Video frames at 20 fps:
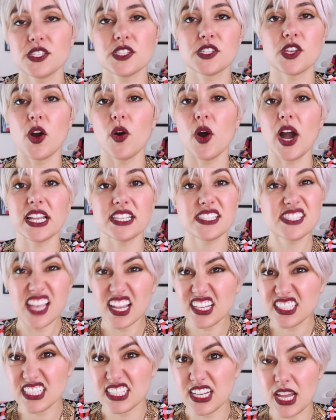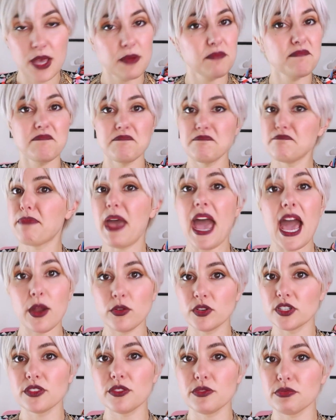So I sucked it up,
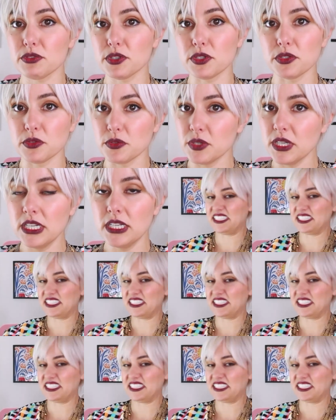powered through,